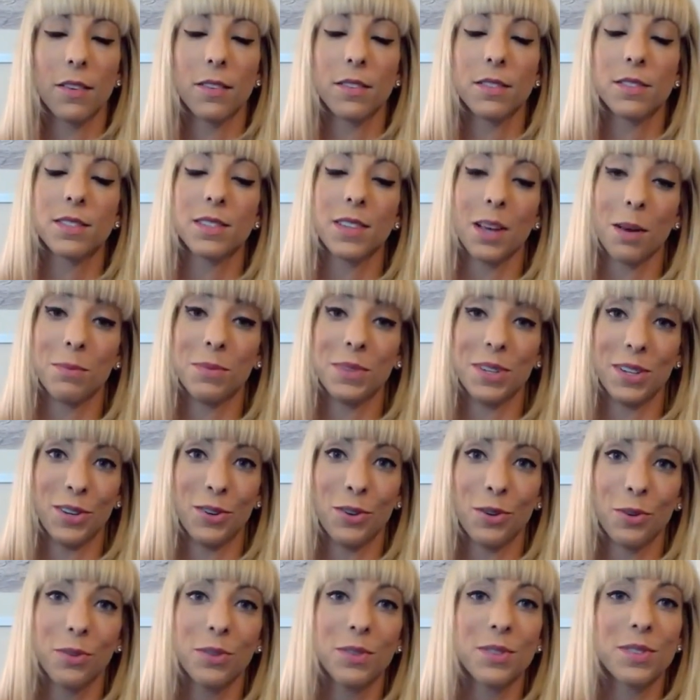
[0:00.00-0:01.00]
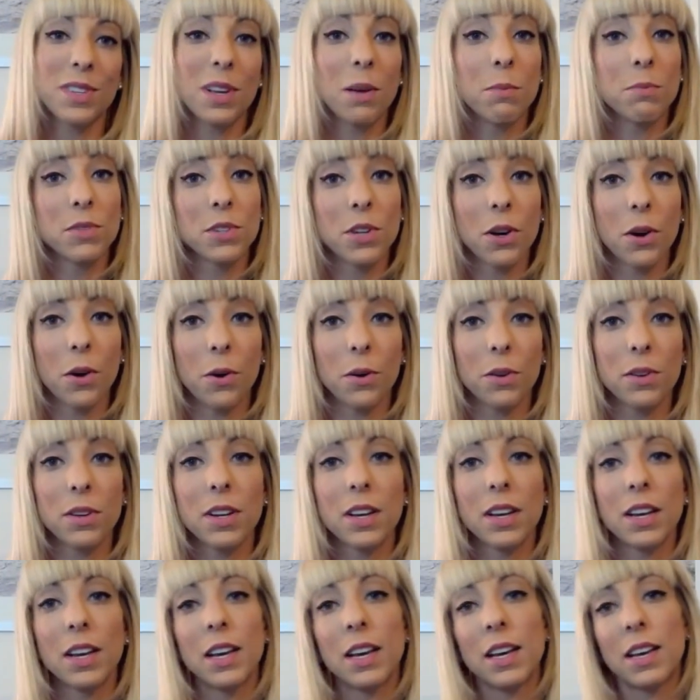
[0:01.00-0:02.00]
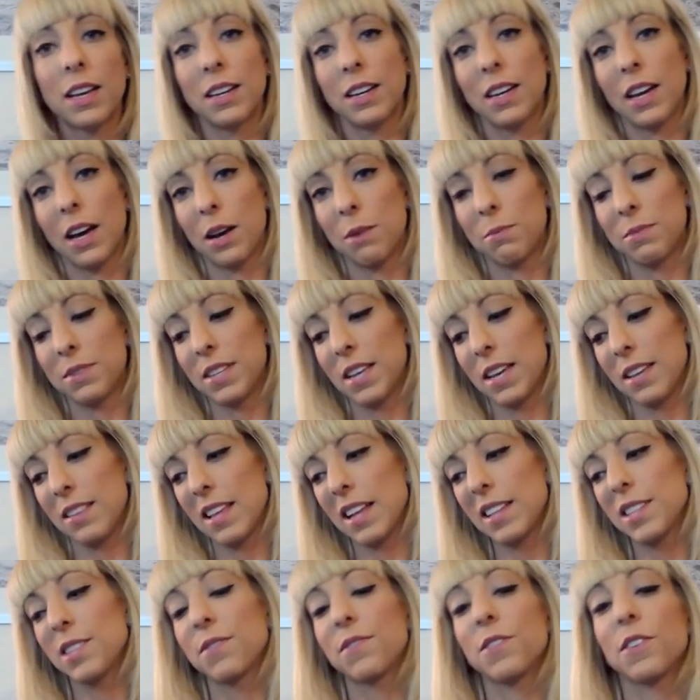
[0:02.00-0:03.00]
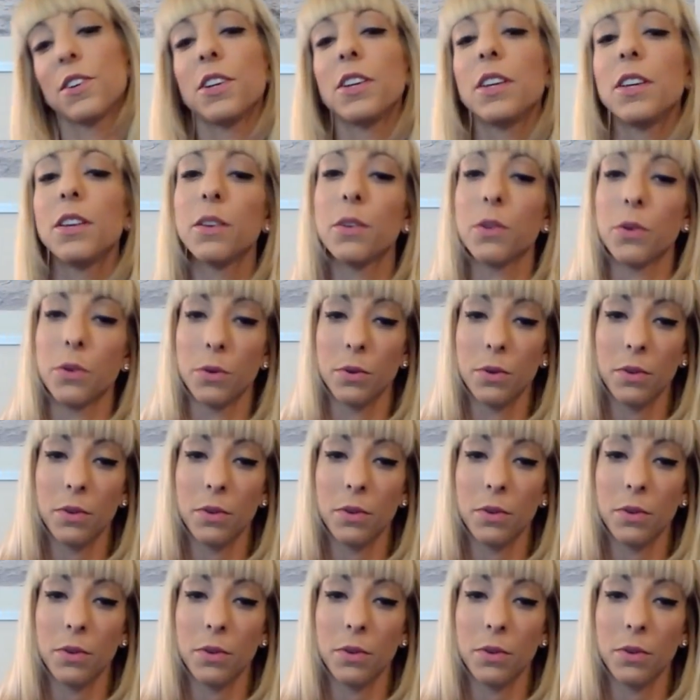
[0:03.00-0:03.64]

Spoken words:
Some do, some don't. Now I'm saying that's for you.